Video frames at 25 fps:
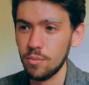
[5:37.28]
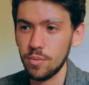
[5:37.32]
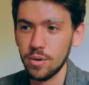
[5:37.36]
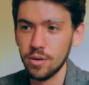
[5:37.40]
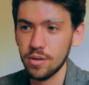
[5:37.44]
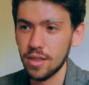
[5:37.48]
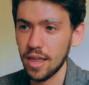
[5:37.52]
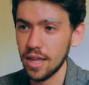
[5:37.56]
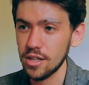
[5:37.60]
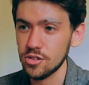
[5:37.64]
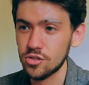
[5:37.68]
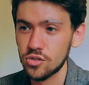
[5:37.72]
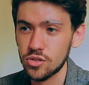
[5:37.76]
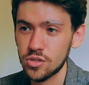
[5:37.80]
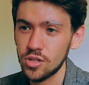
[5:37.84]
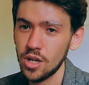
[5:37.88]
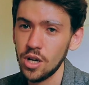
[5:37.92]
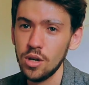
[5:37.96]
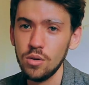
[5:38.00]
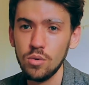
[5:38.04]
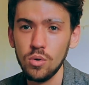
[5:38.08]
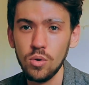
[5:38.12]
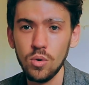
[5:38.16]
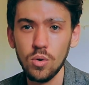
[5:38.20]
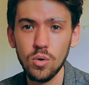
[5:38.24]
will get
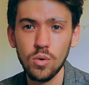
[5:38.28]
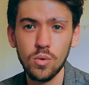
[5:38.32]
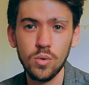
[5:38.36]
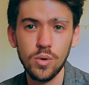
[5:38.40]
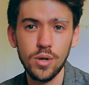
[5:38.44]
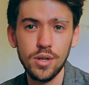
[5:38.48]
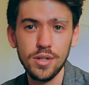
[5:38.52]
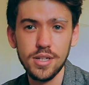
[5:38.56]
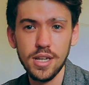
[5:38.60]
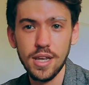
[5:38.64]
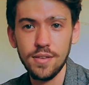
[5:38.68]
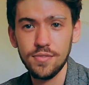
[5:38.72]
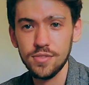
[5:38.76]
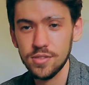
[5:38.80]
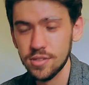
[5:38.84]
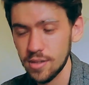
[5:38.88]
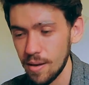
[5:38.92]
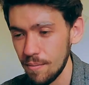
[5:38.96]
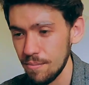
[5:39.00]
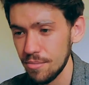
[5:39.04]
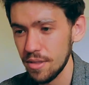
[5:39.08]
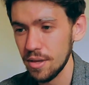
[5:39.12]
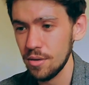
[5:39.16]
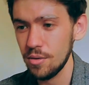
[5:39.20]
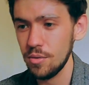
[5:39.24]
so awkward if
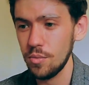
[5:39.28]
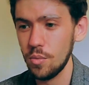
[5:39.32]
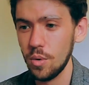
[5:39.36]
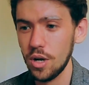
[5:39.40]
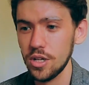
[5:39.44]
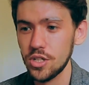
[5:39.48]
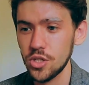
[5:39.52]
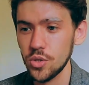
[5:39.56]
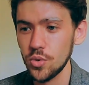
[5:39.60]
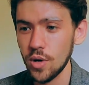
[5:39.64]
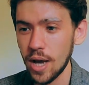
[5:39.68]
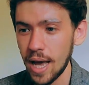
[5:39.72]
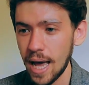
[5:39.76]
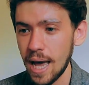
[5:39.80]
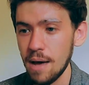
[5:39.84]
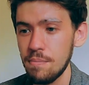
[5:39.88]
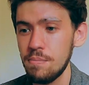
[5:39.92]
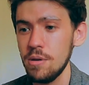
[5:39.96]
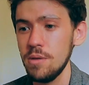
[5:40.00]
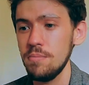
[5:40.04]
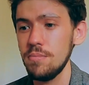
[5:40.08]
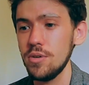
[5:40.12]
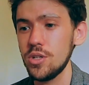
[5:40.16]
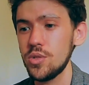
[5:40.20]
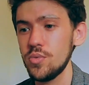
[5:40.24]
something were to
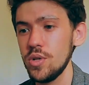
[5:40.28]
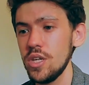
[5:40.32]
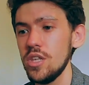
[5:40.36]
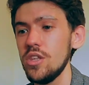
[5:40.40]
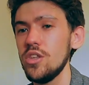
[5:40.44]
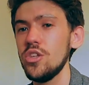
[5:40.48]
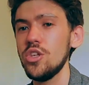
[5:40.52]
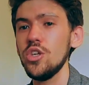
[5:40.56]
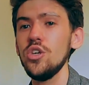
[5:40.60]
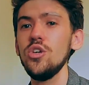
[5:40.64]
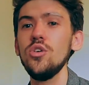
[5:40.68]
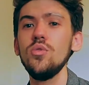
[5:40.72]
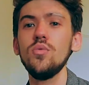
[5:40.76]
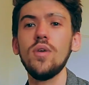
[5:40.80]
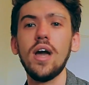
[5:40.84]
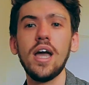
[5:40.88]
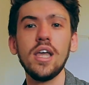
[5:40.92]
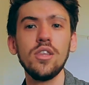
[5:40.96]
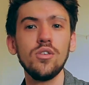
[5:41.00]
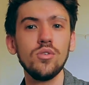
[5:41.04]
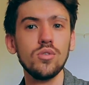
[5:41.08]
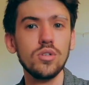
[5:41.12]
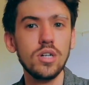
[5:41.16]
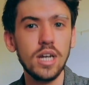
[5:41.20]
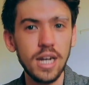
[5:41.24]
happen between you
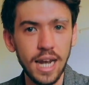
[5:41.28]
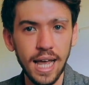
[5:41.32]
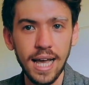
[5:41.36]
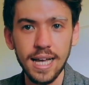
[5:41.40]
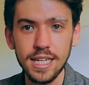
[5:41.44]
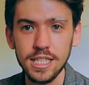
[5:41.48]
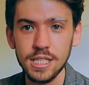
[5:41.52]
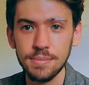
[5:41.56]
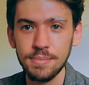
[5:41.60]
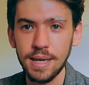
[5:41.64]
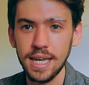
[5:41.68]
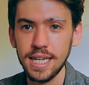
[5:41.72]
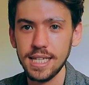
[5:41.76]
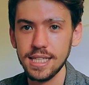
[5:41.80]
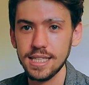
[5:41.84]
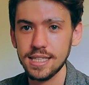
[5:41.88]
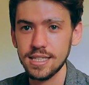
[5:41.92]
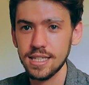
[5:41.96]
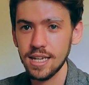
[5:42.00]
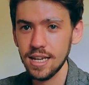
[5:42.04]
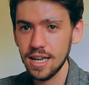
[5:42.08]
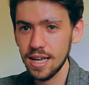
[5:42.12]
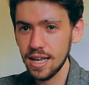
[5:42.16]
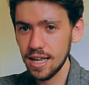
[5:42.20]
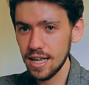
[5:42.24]
and your
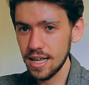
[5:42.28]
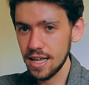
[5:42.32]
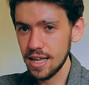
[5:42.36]
classmates